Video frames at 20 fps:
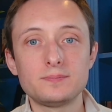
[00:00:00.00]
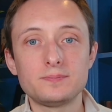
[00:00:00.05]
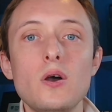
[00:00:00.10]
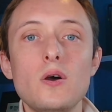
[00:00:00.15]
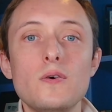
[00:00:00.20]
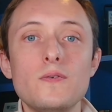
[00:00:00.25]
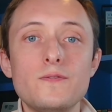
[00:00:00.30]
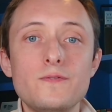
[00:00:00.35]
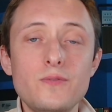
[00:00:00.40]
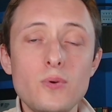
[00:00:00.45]

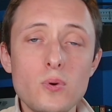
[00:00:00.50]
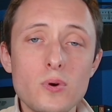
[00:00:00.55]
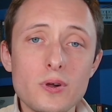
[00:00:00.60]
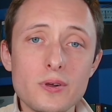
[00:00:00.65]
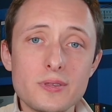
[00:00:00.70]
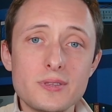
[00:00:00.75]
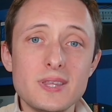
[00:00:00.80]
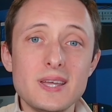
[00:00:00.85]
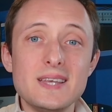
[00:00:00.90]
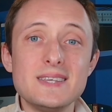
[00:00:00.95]
Fourth
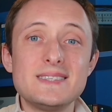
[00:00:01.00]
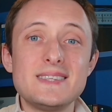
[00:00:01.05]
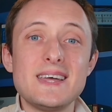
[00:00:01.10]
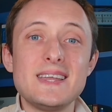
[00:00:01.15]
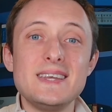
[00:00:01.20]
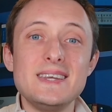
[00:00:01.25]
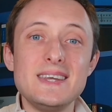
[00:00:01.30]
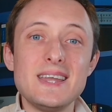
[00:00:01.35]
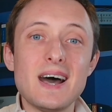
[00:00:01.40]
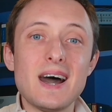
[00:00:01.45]
is then
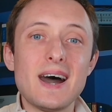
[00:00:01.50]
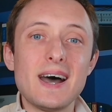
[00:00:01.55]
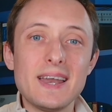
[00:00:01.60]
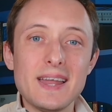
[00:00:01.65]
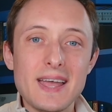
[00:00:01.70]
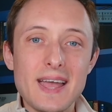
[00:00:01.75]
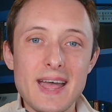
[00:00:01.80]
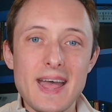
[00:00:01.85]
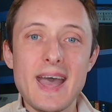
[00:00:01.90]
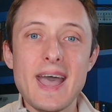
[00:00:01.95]
not
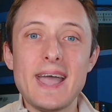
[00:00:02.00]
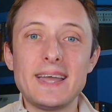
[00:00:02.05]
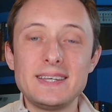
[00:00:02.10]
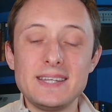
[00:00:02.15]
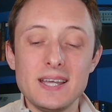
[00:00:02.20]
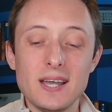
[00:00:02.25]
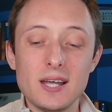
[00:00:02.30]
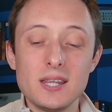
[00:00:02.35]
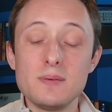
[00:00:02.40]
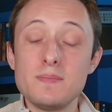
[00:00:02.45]
acting
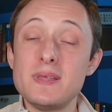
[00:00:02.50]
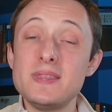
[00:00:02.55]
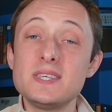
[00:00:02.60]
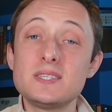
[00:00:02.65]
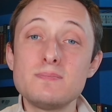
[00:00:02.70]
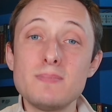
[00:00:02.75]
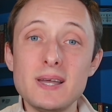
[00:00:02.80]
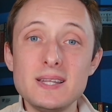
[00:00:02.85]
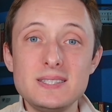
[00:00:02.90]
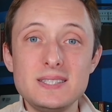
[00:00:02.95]
on them. And this
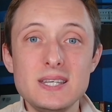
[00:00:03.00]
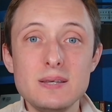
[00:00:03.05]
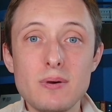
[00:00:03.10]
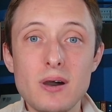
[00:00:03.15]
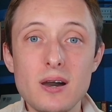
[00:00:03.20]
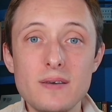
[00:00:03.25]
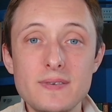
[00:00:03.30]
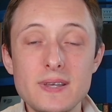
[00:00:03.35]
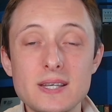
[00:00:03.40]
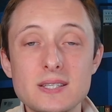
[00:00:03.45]
might seem
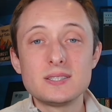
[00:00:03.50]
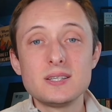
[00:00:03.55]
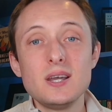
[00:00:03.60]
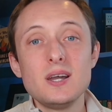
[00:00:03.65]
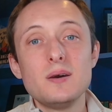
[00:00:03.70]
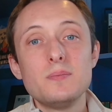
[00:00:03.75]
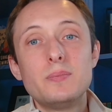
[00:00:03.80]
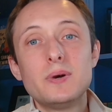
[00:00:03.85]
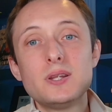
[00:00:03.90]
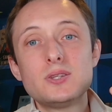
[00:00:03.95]
obvious,
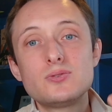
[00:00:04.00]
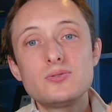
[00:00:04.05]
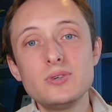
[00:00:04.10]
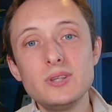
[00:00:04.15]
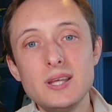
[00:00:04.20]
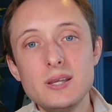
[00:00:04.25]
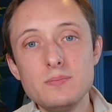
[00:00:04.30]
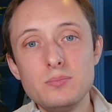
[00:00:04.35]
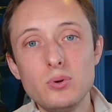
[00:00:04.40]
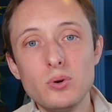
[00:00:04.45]
but it's really
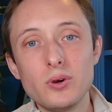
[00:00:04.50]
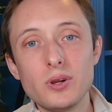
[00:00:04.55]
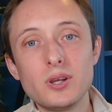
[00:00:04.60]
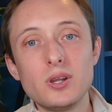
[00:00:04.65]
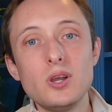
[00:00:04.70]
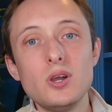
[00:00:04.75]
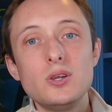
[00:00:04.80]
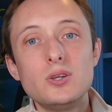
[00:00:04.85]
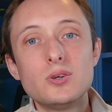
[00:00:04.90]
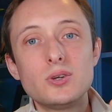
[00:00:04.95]
important.
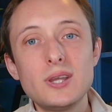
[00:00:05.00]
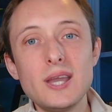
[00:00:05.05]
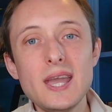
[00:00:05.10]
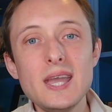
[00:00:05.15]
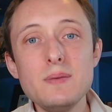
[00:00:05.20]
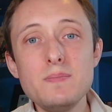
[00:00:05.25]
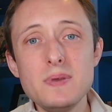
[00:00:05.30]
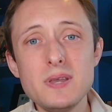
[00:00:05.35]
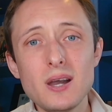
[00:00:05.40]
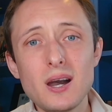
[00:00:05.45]
Your
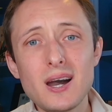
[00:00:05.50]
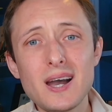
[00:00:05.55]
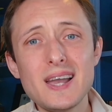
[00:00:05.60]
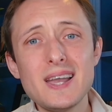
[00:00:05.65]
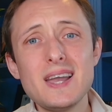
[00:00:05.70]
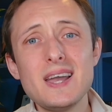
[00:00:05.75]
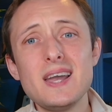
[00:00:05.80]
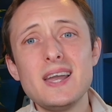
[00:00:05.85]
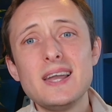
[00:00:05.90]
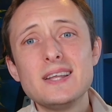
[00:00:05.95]
KPI,
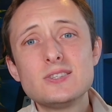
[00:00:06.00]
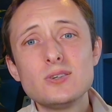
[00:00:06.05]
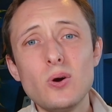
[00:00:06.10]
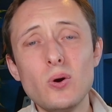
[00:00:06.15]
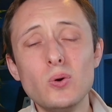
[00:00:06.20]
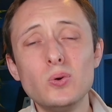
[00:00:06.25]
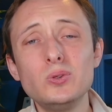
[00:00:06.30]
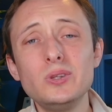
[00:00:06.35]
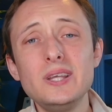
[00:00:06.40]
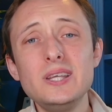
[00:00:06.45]
it's
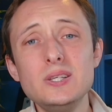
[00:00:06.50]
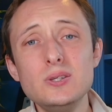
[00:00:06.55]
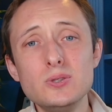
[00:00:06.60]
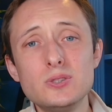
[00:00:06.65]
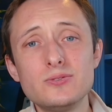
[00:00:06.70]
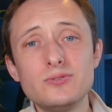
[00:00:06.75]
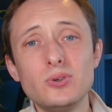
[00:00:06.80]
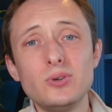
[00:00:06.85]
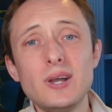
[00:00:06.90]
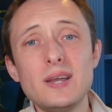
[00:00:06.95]
only
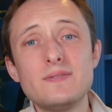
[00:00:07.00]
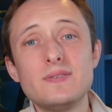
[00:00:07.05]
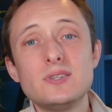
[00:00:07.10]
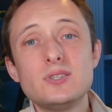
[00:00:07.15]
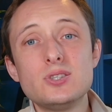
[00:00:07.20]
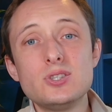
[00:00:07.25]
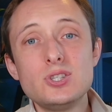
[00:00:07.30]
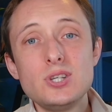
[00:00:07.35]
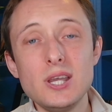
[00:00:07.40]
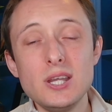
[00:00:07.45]
useful if it's
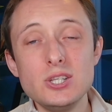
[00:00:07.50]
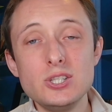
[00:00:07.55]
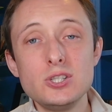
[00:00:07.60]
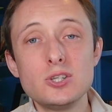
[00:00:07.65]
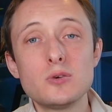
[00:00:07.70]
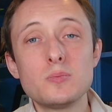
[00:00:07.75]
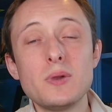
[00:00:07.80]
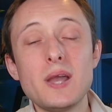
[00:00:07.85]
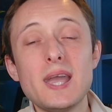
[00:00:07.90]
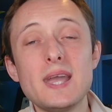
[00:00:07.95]
changing your
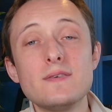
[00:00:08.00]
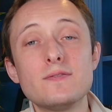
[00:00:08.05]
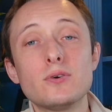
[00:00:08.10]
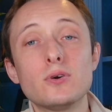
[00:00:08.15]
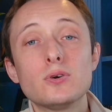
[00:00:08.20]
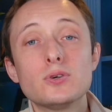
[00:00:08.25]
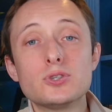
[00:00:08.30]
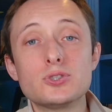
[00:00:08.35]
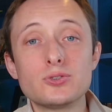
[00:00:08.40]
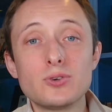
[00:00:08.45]
behavior or
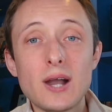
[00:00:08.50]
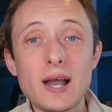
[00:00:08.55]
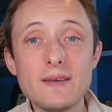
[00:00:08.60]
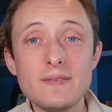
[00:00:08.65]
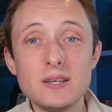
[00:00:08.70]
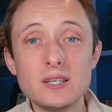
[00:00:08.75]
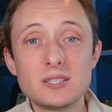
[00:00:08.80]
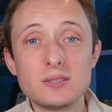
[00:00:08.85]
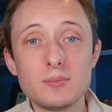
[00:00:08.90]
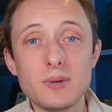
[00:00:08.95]
driving
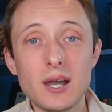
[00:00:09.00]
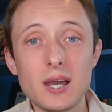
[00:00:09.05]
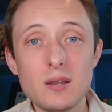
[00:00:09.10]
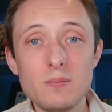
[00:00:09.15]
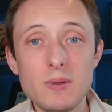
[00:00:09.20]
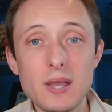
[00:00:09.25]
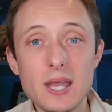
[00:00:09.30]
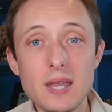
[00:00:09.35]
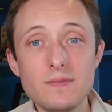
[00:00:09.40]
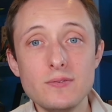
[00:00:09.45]
some kind of
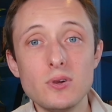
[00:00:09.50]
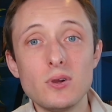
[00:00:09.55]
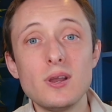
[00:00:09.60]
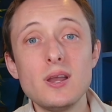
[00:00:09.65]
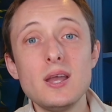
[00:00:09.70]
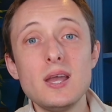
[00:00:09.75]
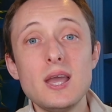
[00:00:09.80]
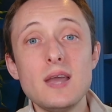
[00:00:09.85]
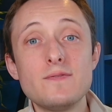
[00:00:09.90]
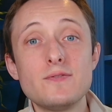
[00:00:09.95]
behavior.
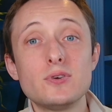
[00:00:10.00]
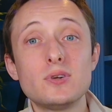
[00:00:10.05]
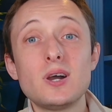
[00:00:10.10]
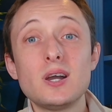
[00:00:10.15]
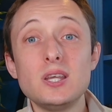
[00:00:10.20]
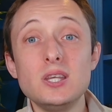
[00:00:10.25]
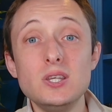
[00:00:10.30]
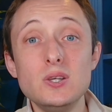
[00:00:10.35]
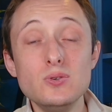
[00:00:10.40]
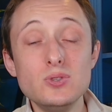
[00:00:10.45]
If you're not
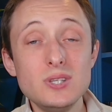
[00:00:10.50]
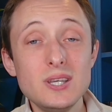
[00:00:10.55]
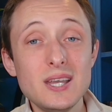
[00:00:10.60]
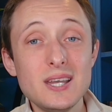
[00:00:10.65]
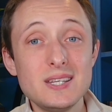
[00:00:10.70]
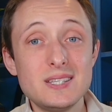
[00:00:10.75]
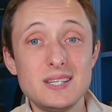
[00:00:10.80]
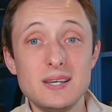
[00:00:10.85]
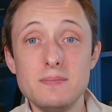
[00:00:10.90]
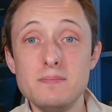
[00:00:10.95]
using it
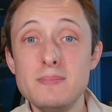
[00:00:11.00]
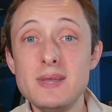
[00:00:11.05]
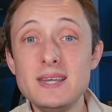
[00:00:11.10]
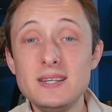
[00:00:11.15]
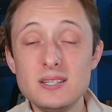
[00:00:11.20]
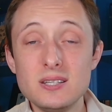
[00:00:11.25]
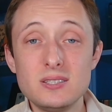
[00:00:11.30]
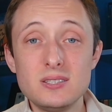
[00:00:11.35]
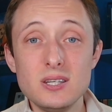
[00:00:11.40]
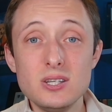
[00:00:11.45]
to make
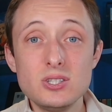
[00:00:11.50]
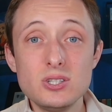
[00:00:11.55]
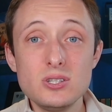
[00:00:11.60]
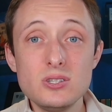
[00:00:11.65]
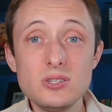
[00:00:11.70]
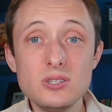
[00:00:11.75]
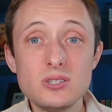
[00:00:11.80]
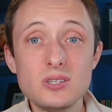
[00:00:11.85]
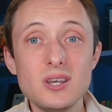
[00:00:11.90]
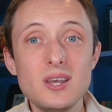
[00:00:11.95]

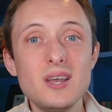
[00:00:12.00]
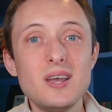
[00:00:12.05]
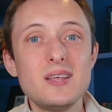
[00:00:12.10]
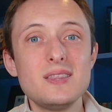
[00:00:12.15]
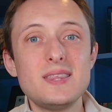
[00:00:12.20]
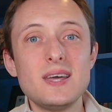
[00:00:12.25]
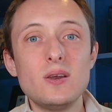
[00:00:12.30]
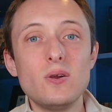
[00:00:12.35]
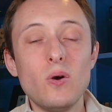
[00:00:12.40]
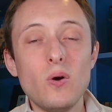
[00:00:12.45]
decisions,
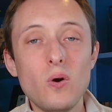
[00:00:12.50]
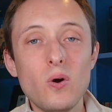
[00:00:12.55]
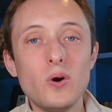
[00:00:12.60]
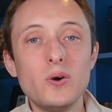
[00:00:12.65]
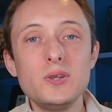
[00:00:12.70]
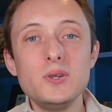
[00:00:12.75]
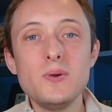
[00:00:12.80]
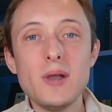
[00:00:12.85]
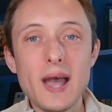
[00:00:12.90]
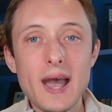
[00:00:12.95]
then all
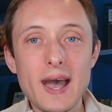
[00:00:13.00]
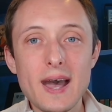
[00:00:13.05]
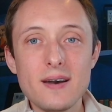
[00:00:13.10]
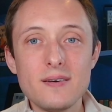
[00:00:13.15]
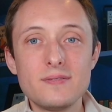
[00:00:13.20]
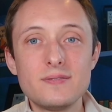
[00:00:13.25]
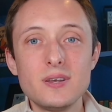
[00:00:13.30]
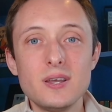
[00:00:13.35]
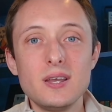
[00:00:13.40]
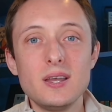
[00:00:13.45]
you have
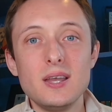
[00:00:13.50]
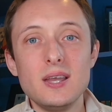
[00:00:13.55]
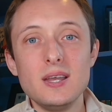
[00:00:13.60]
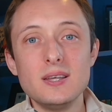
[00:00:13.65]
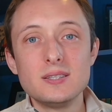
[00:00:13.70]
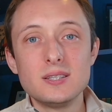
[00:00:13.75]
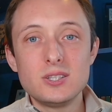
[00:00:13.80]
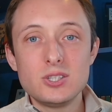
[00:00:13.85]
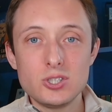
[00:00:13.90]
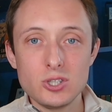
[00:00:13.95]
is a
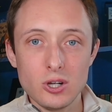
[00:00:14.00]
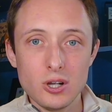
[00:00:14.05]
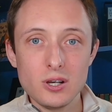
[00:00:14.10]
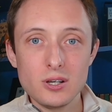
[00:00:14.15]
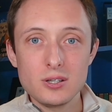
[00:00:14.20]
chart.